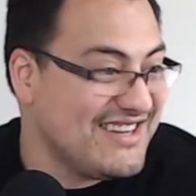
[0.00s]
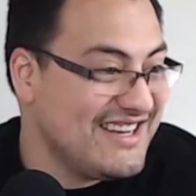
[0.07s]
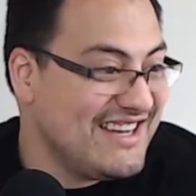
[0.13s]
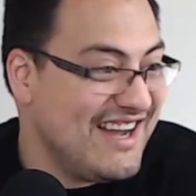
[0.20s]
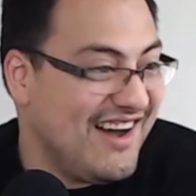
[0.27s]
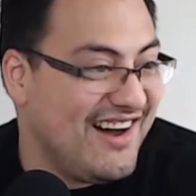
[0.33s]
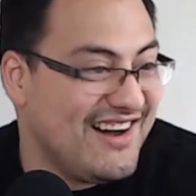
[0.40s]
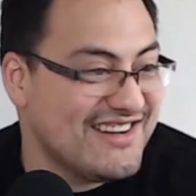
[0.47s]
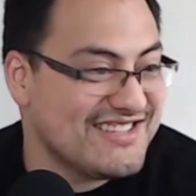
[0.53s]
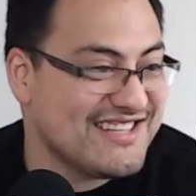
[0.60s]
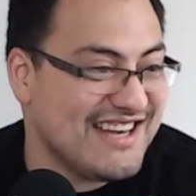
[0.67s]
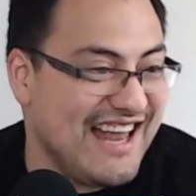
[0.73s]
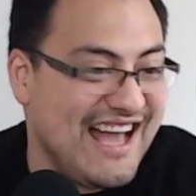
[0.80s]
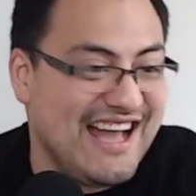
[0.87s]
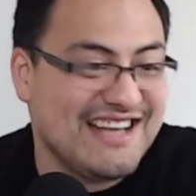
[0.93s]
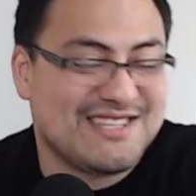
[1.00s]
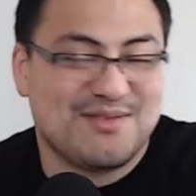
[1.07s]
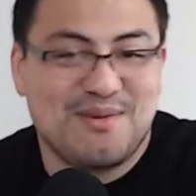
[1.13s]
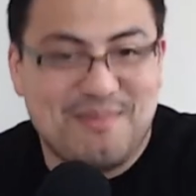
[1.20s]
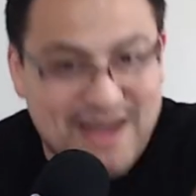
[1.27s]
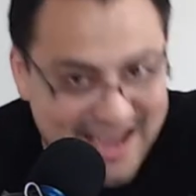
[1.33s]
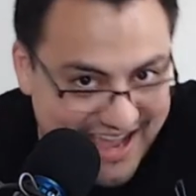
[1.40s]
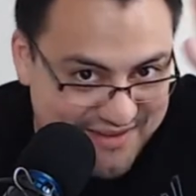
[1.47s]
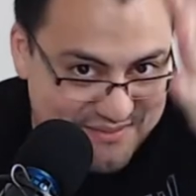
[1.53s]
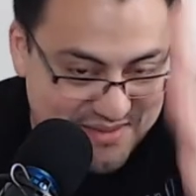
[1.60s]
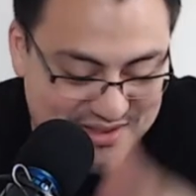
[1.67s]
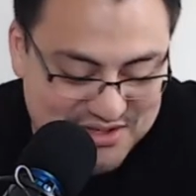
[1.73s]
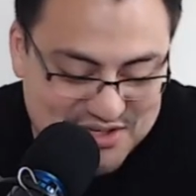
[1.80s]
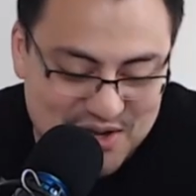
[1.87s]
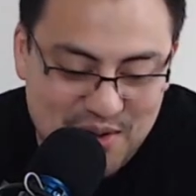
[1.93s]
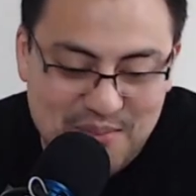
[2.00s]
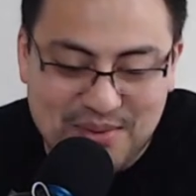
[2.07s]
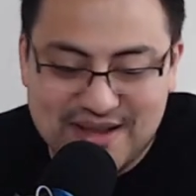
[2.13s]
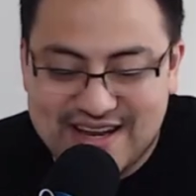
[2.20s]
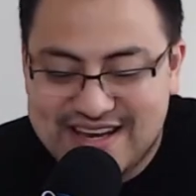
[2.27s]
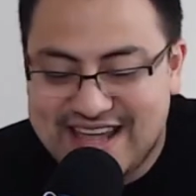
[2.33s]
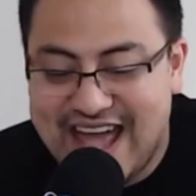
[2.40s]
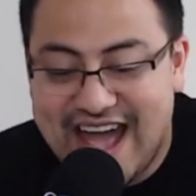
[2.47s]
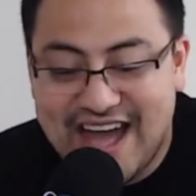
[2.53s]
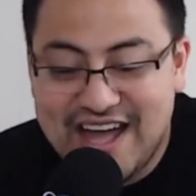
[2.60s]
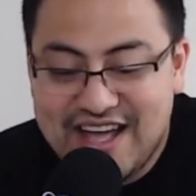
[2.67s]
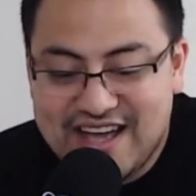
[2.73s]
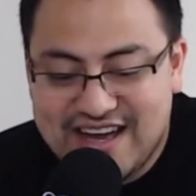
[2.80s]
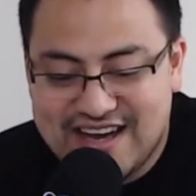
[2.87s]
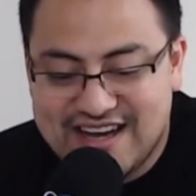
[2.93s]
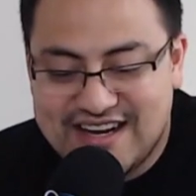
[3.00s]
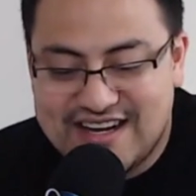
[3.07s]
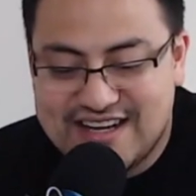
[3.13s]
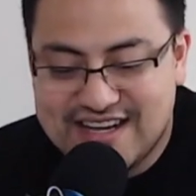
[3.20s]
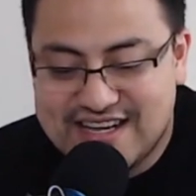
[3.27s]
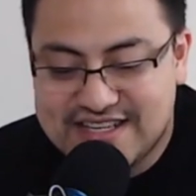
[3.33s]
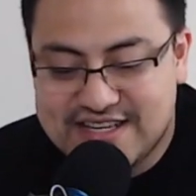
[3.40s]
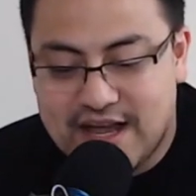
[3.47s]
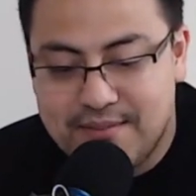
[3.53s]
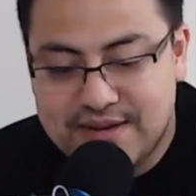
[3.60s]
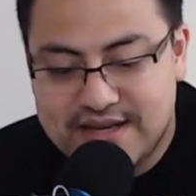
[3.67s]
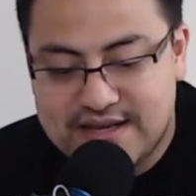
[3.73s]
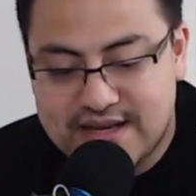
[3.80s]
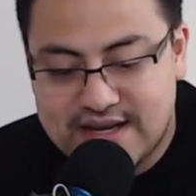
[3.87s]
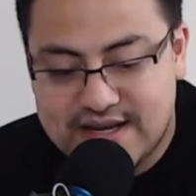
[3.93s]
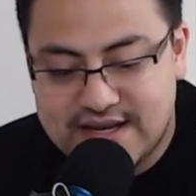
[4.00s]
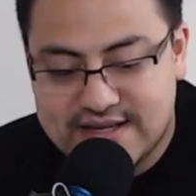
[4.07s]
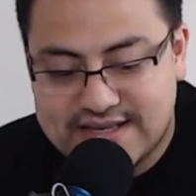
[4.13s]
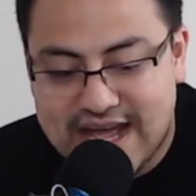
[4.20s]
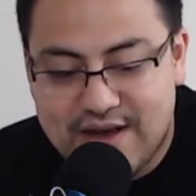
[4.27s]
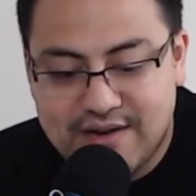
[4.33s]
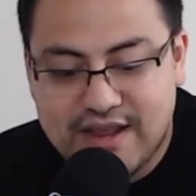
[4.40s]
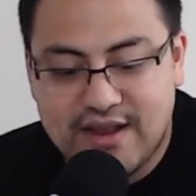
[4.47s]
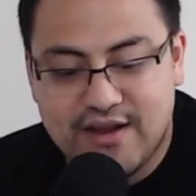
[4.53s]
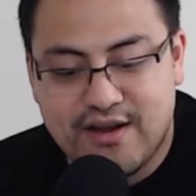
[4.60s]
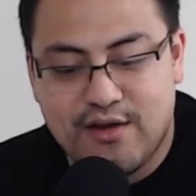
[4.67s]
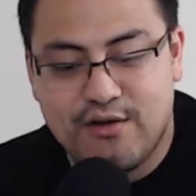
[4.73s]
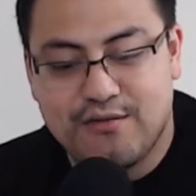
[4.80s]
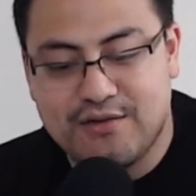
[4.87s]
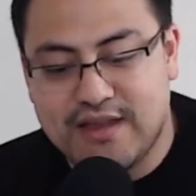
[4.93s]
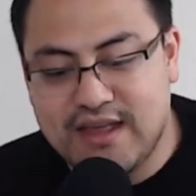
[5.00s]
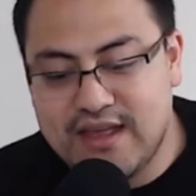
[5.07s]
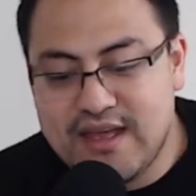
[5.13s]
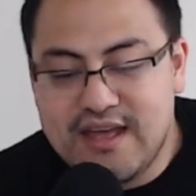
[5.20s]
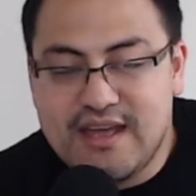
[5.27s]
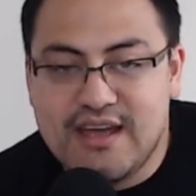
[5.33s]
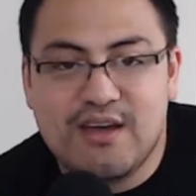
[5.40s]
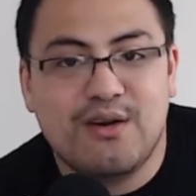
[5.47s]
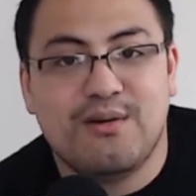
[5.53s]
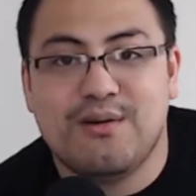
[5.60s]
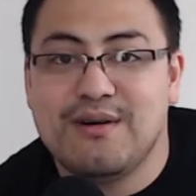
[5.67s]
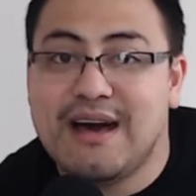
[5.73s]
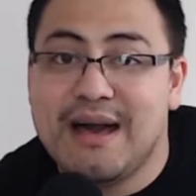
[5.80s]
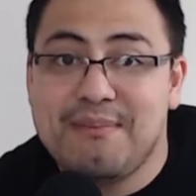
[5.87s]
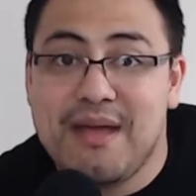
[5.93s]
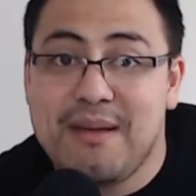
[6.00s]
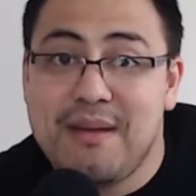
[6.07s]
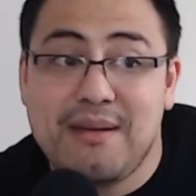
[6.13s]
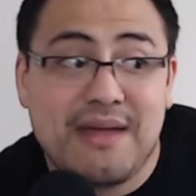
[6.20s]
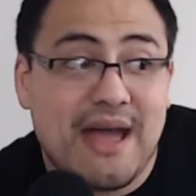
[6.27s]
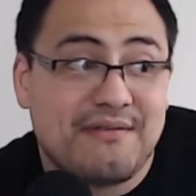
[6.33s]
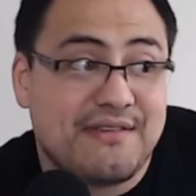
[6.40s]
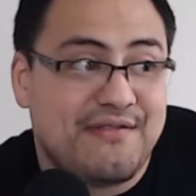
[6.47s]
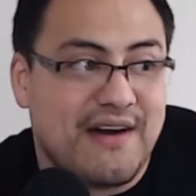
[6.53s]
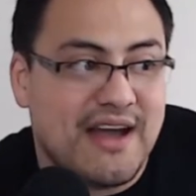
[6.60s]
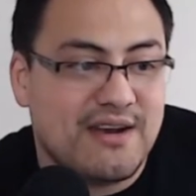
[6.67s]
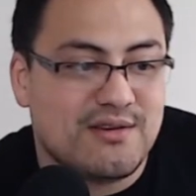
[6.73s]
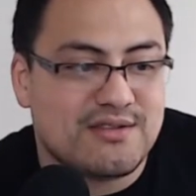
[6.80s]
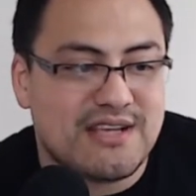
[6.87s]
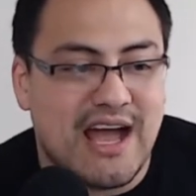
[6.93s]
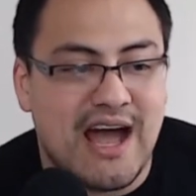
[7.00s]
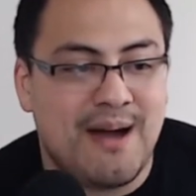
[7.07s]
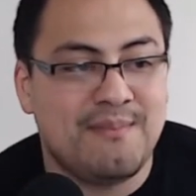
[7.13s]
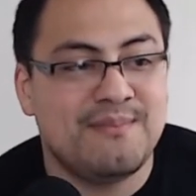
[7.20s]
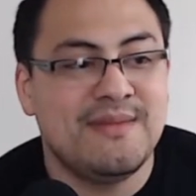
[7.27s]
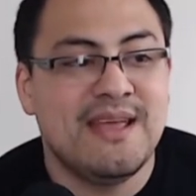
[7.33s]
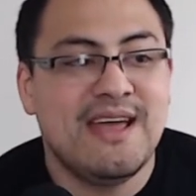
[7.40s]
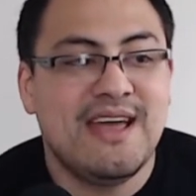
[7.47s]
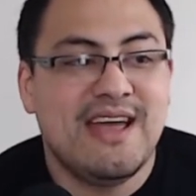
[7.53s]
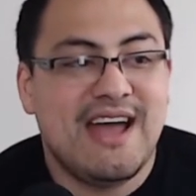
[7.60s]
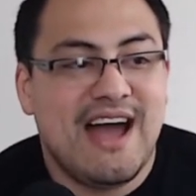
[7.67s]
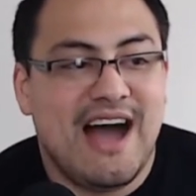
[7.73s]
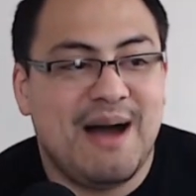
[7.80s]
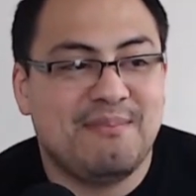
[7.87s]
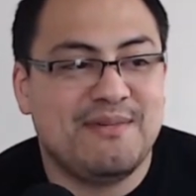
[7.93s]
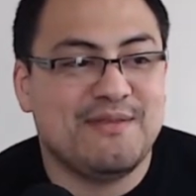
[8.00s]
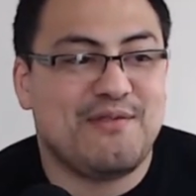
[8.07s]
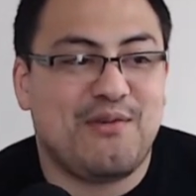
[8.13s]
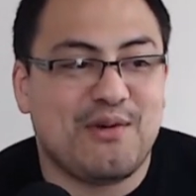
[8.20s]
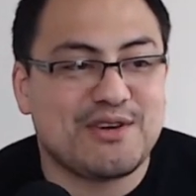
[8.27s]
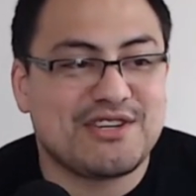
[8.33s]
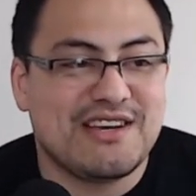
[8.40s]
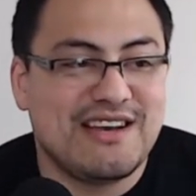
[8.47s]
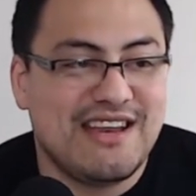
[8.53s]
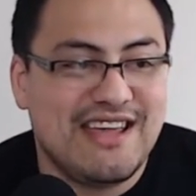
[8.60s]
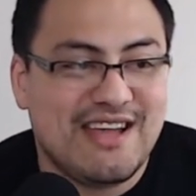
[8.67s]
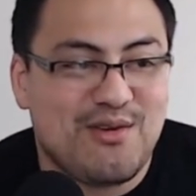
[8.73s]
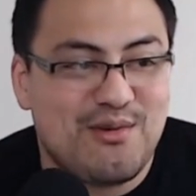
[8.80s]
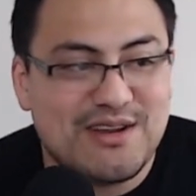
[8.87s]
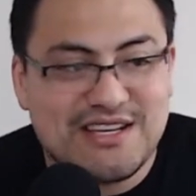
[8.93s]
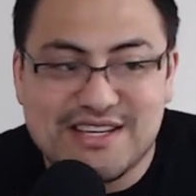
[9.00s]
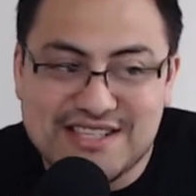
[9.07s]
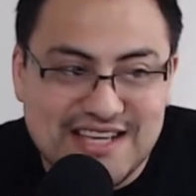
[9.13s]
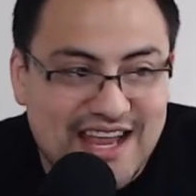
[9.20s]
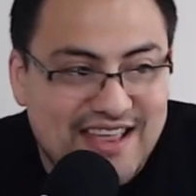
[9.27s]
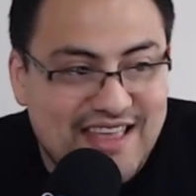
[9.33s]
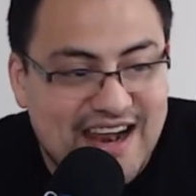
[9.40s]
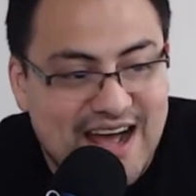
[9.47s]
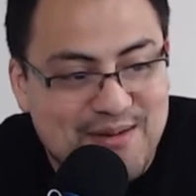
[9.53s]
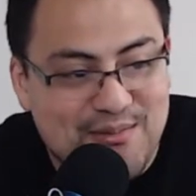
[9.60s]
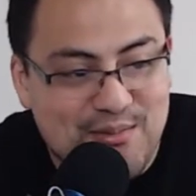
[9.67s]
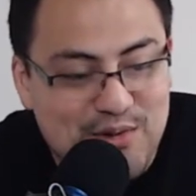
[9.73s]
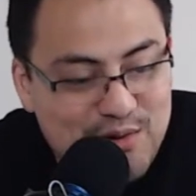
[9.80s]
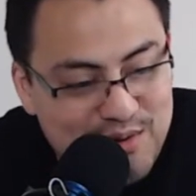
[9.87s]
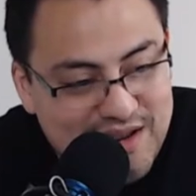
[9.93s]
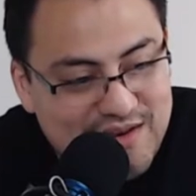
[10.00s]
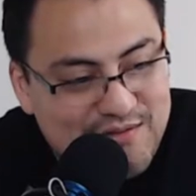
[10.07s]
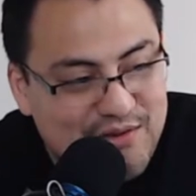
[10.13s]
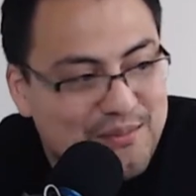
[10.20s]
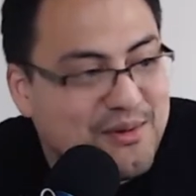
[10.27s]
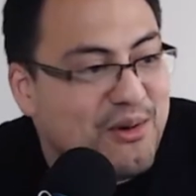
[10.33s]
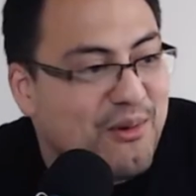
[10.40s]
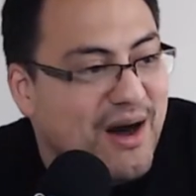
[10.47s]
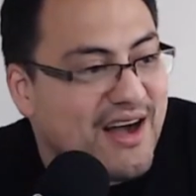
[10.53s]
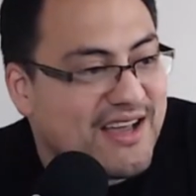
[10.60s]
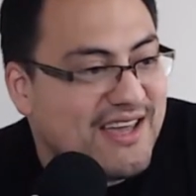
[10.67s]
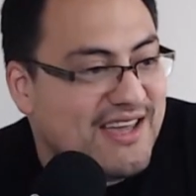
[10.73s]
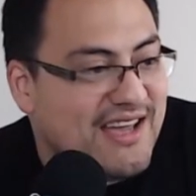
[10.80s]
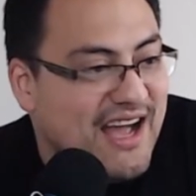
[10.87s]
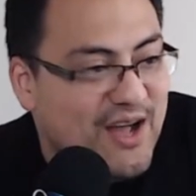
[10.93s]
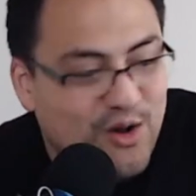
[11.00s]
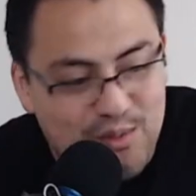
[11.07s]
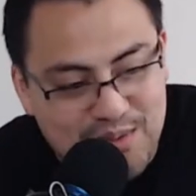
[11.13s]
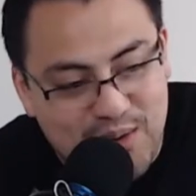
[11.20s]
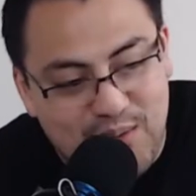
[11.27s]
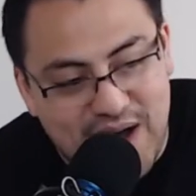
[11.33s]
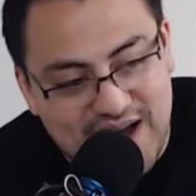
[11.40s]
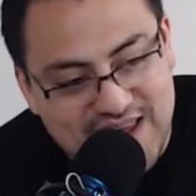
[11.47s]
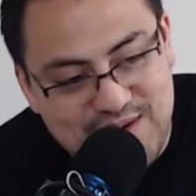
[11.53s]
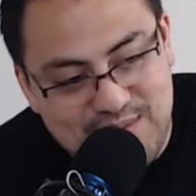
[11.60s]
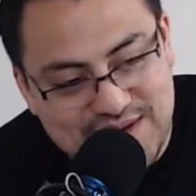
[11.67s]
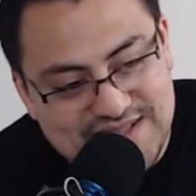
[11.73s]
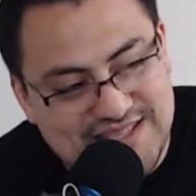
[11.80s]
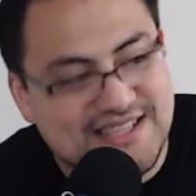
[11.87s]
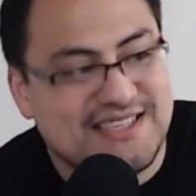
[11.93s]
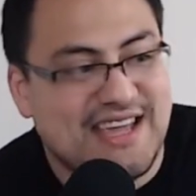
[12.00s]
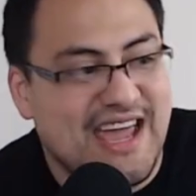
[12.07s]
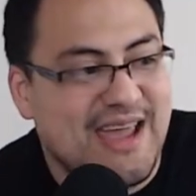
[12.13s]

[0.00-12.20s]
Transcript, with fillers: on July, so we might have him on the show. But, yeah, he's coming down here. Hopefully he'll maybe have a finals. I'm unfortunately going to say that I'm rooting for Milwaukee. I hope Milwaukee wins this game